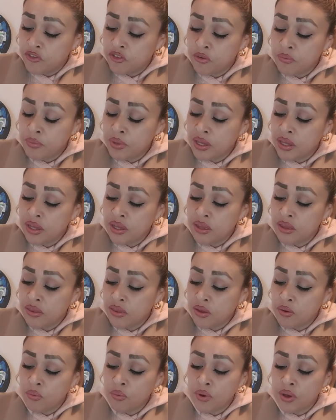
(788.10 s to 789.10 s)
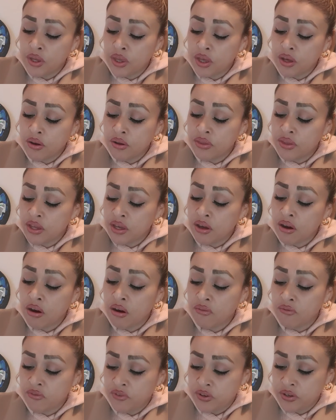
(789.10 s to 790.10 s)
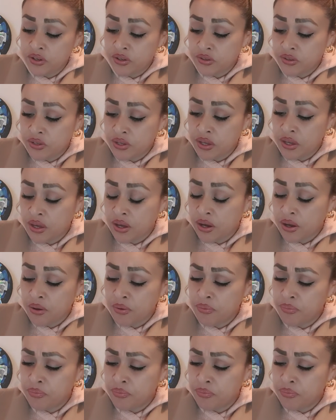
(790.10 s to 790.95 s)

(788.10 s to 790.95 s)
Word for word: For me, they're working on their confidence here.